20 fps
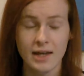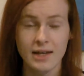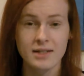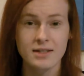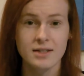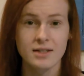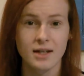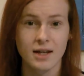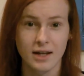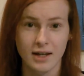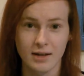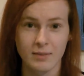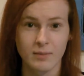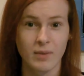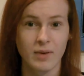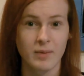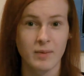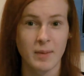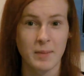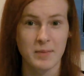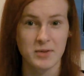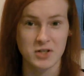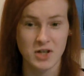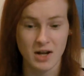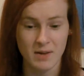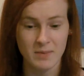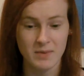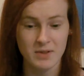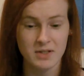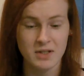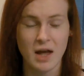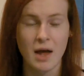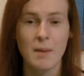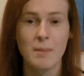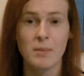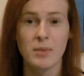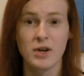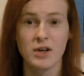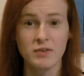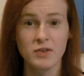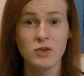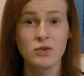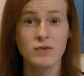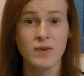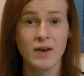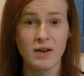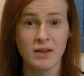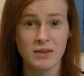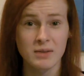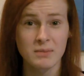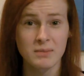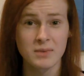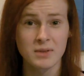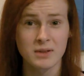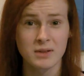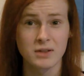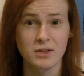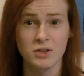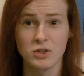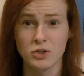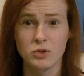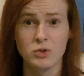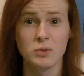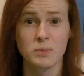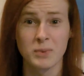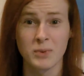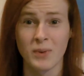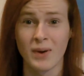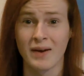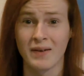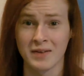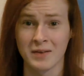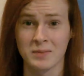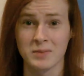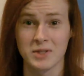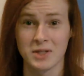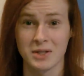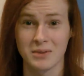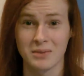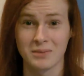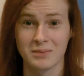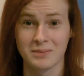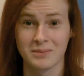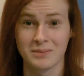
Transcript: Yes, I am wearing my pyjamas, but if you'd felt them, you would be wearing them too.